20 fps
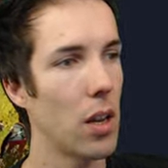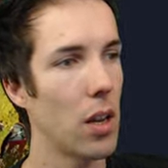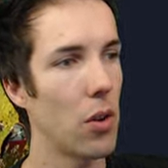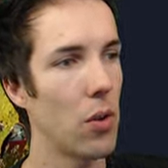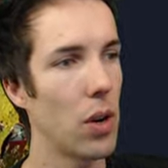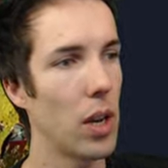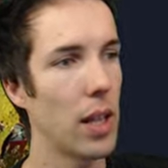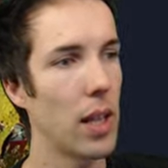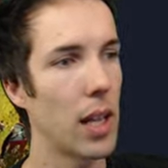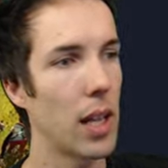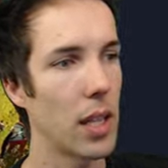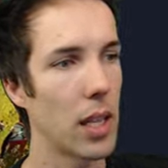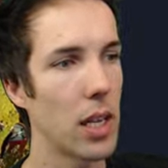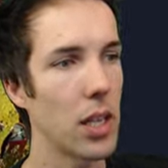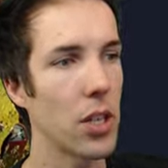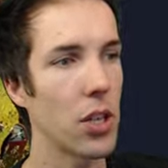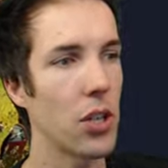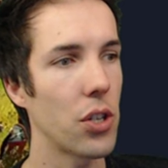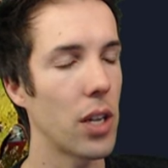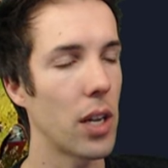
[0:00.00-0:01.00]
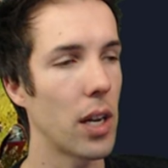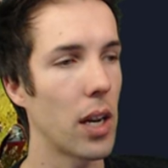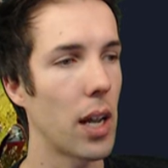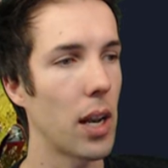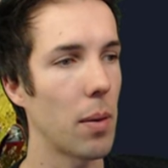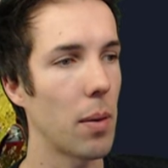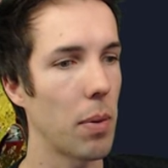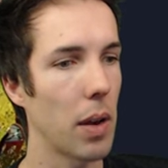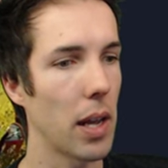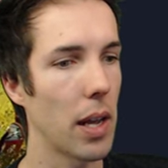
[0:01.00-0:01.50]
unit that doesn't see a
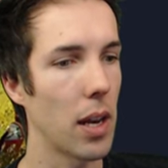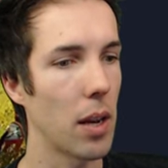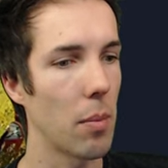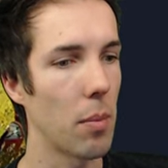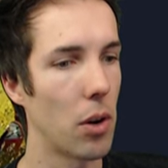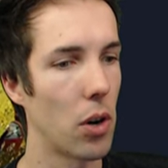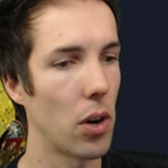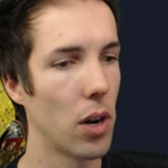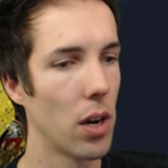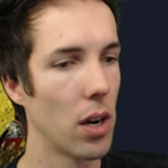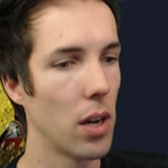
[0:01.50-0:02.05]
lot of play anymore.